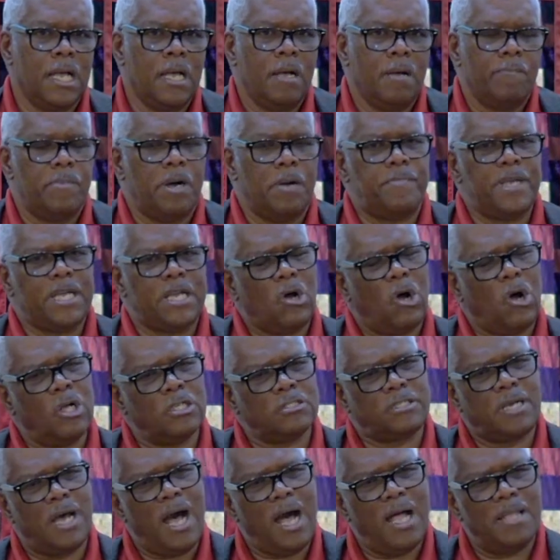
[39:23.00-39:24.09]
But because
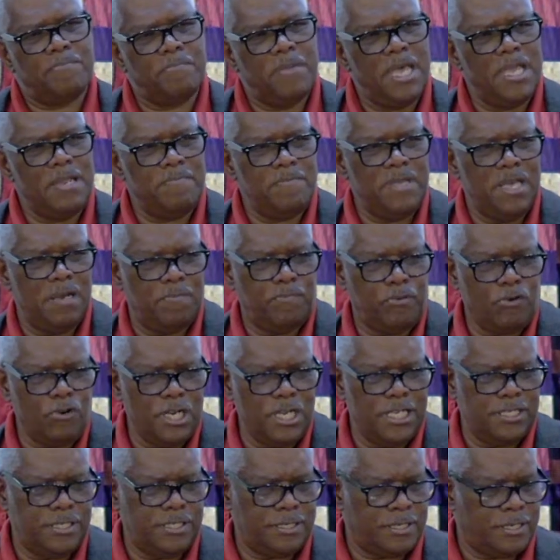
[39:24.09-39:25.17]
God made me a
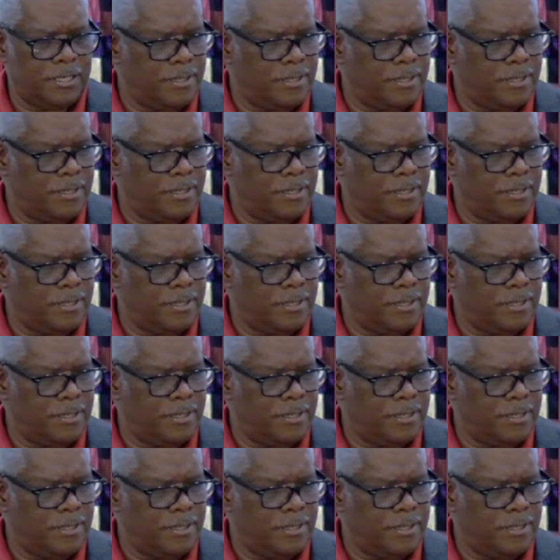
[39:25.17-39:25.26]
priest,